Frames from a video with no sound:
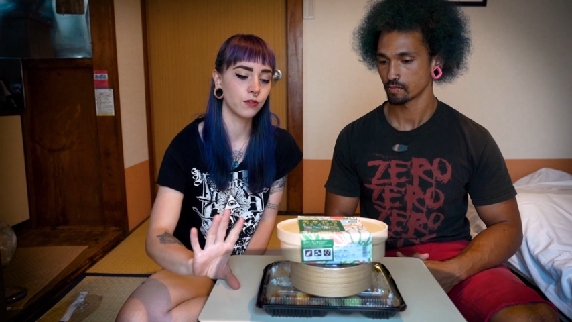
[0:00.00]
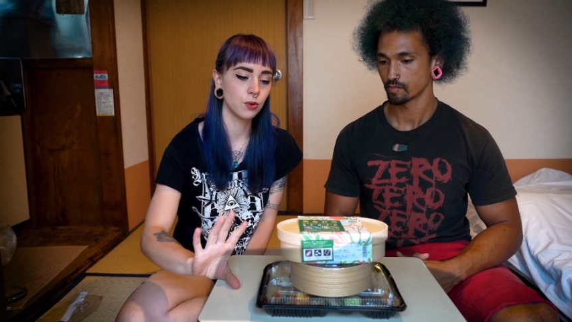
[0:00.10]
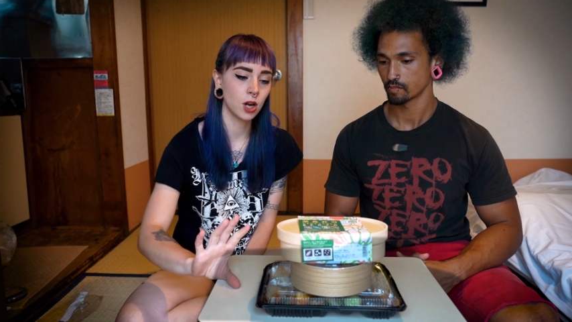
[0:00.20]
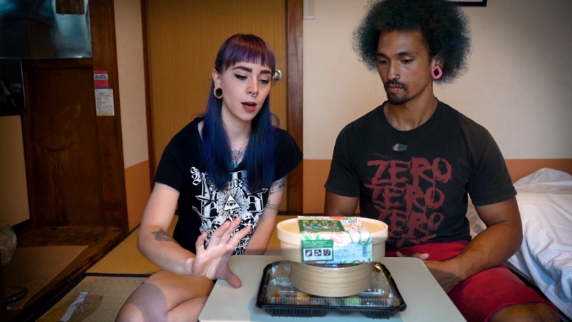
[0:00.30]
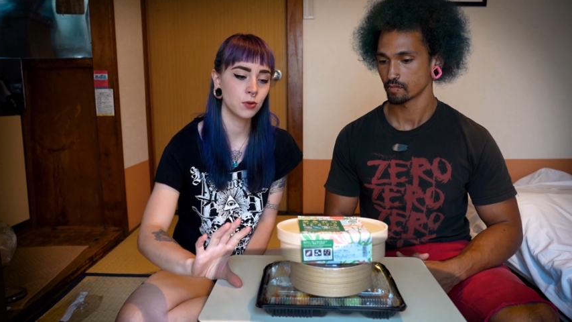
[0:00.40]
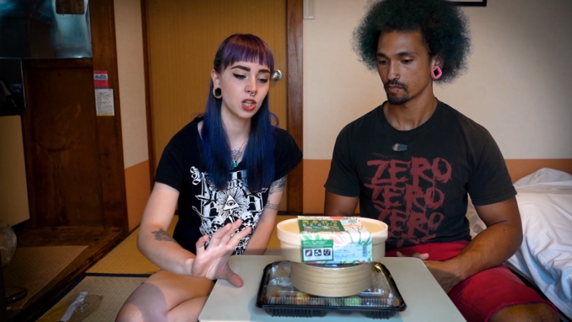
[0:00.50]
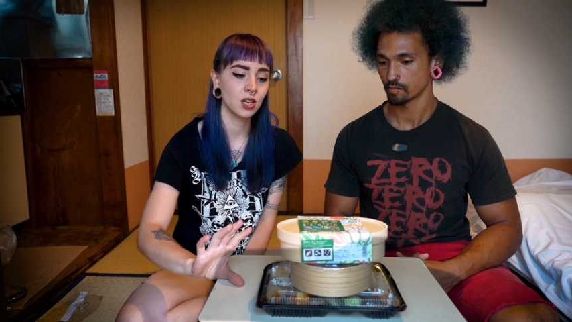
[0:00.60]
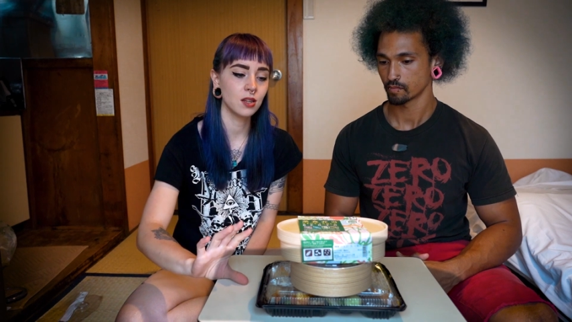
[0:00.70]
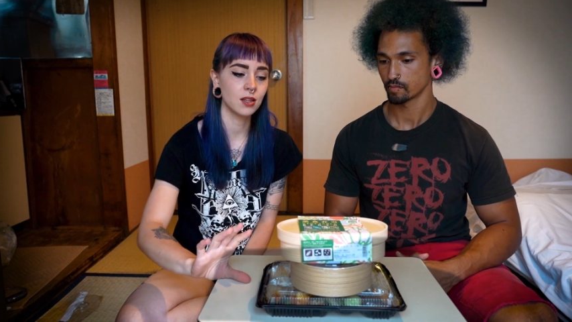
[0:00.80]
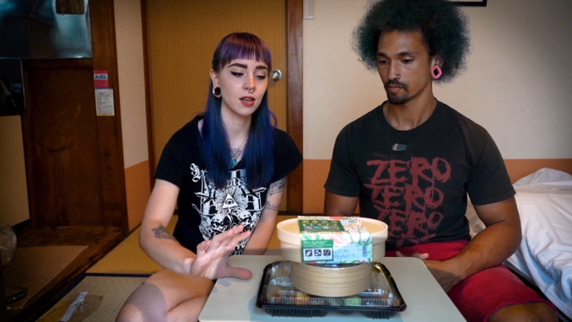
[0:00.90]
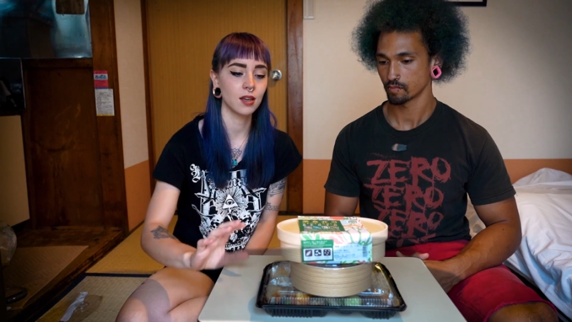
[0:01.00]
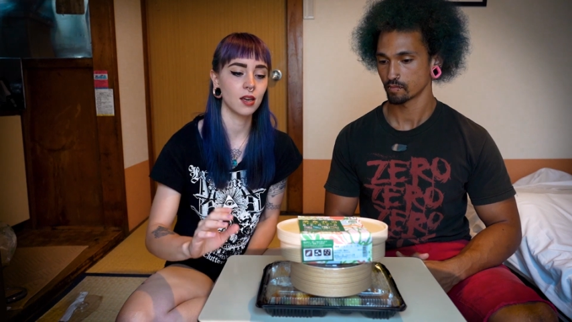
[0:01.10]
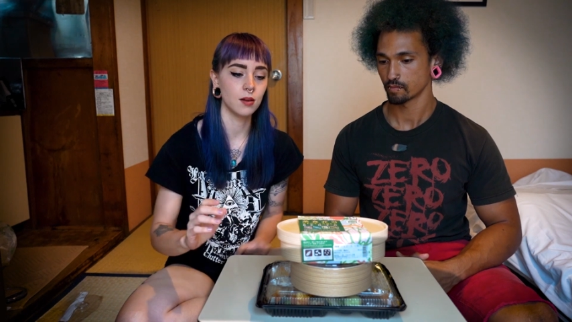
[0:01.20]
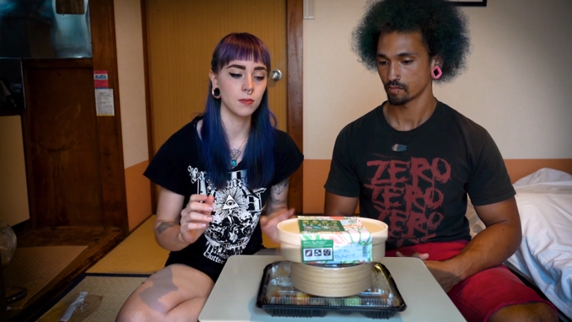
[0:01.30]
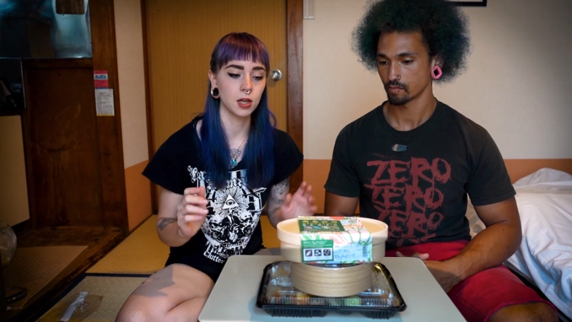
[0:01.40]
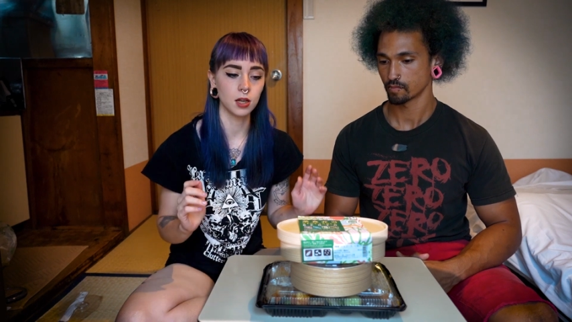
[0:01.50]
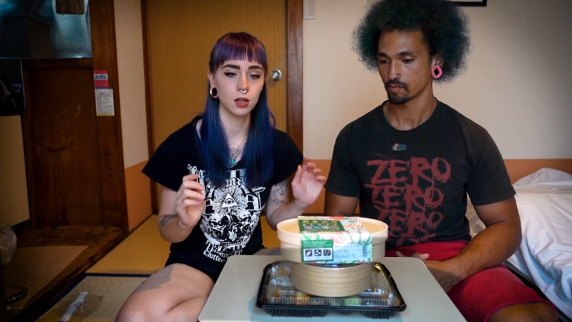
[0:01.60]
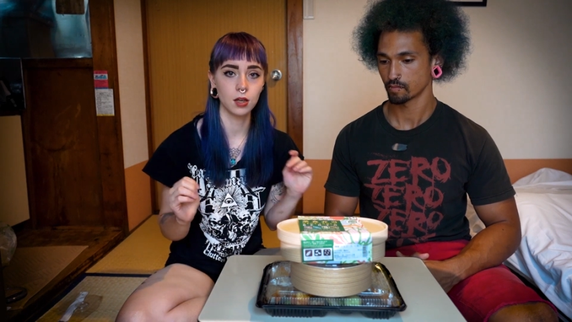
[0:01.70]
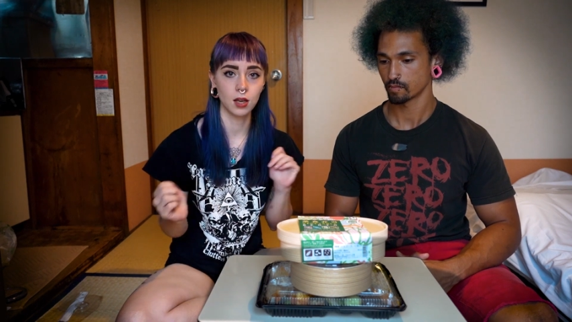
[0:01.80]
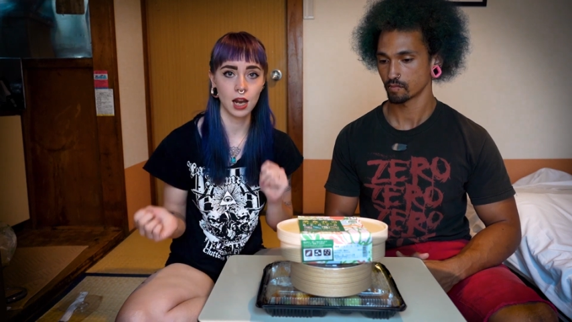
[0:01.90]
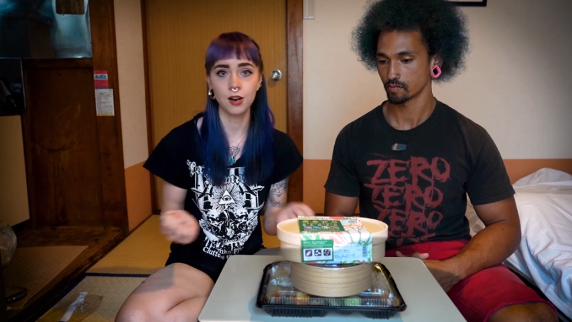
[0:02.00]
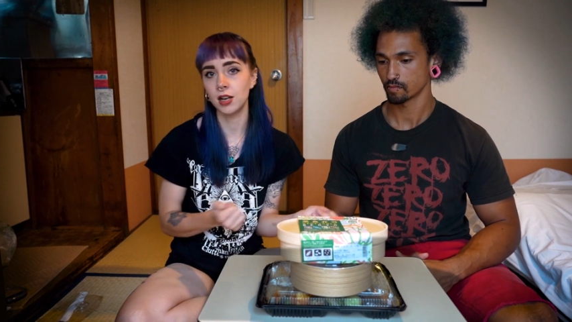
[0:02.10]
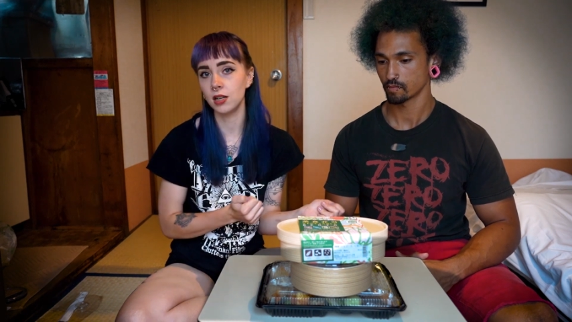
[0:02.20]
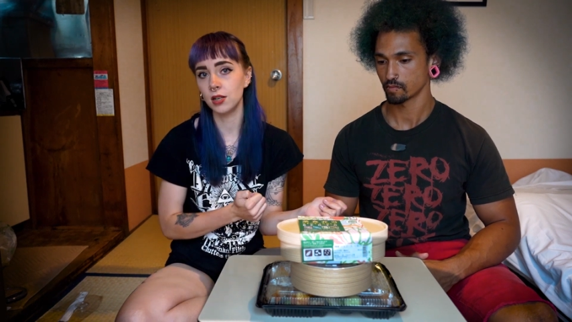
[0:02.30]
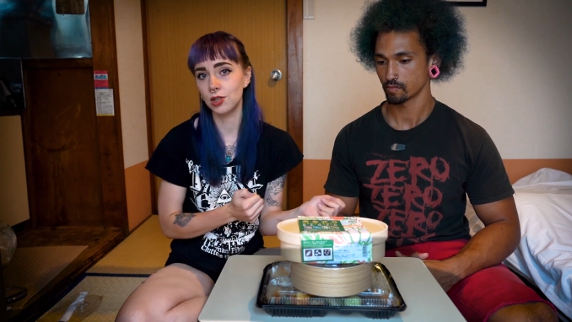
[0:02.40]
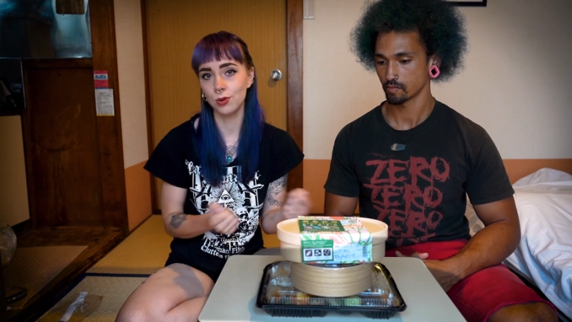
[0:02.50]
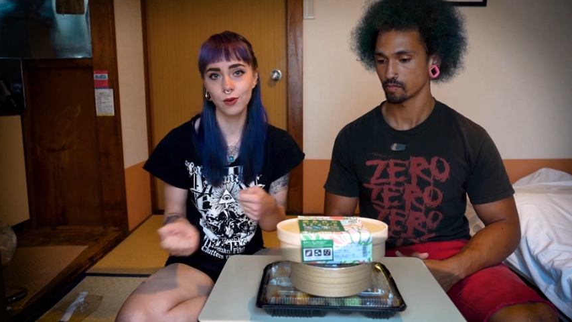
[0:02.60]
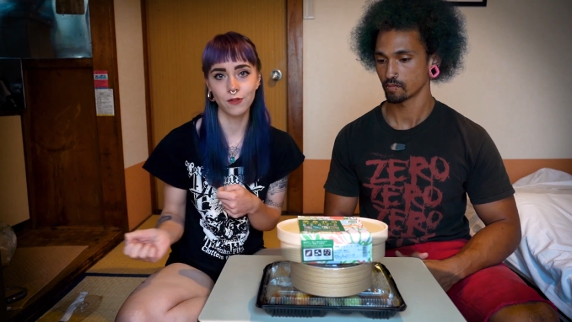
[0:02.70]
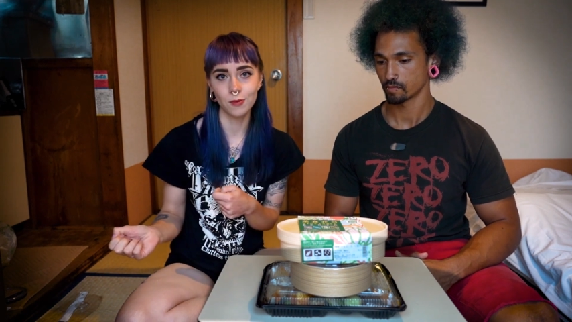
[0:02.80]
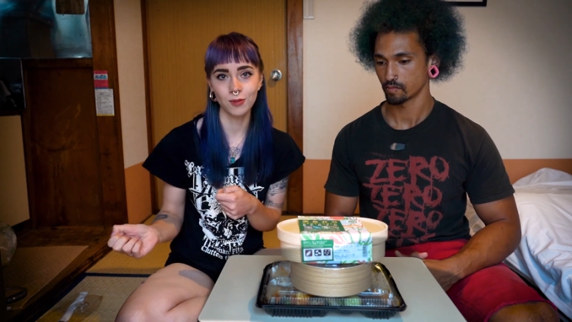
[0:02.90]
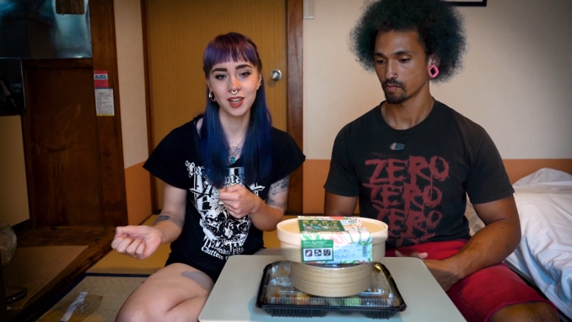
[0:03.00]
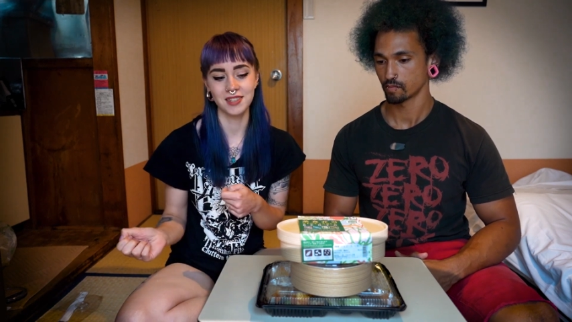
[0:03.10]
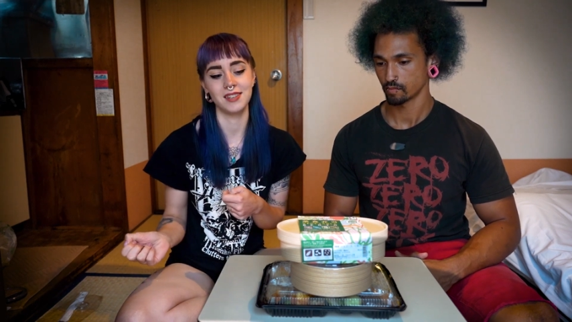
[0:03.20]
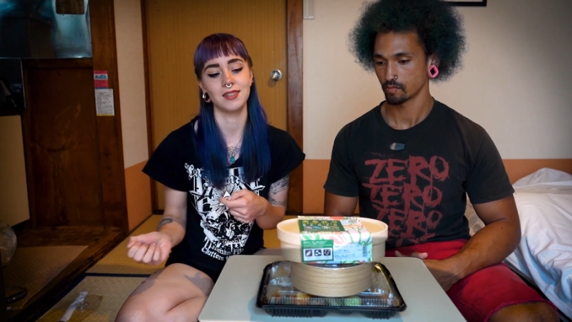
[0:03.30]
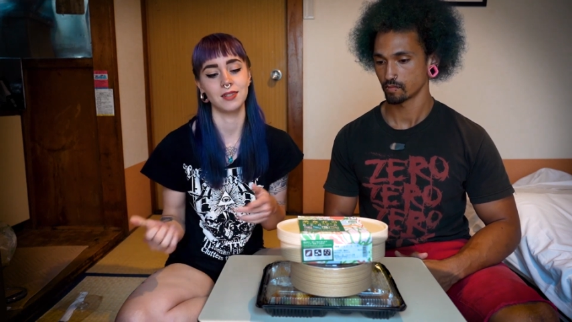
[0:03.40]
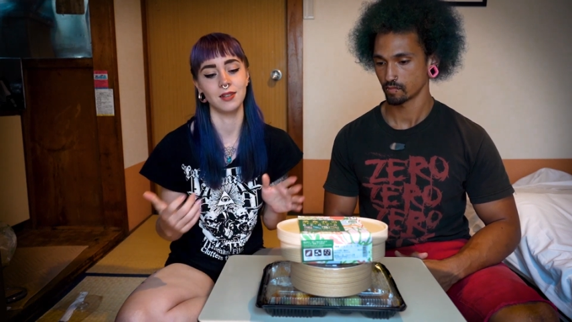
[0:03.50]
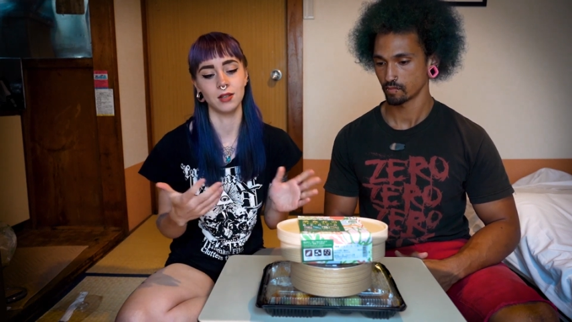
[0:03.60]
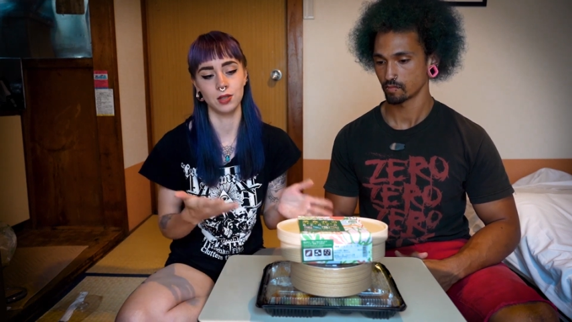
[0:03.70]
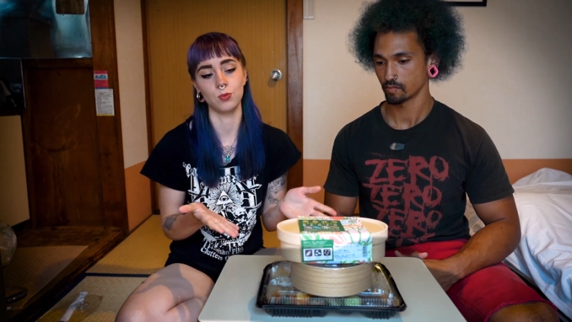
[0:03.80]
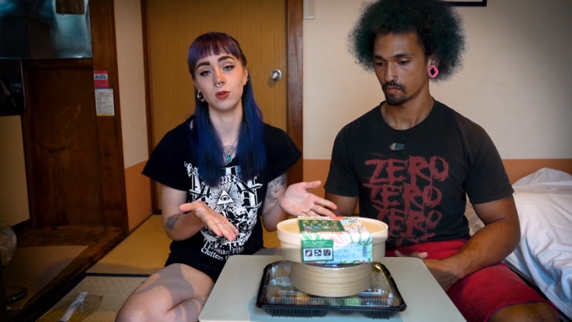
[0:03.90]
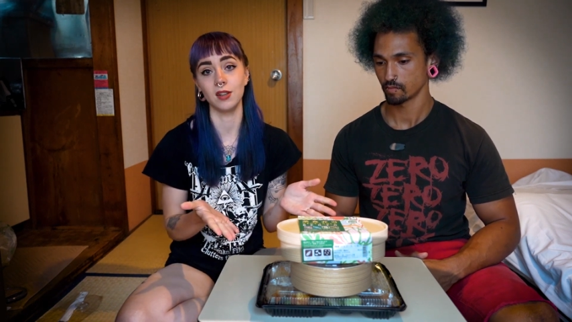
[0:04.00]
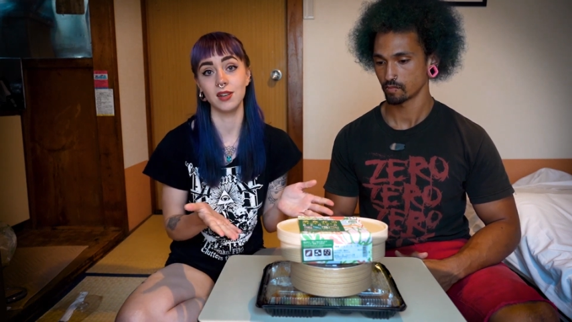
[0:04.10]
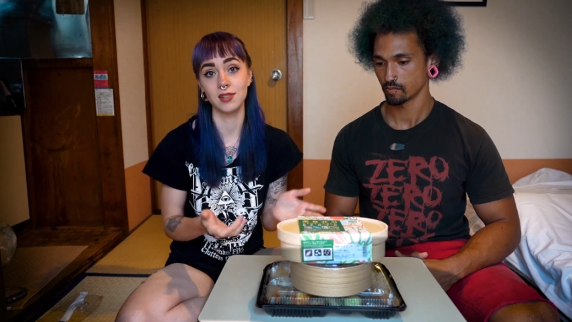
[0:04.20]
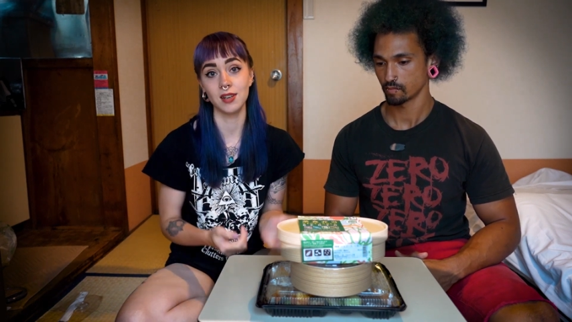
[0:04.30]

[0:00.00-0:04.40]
Speaker 1: food option that can be carried to and from places, and this really is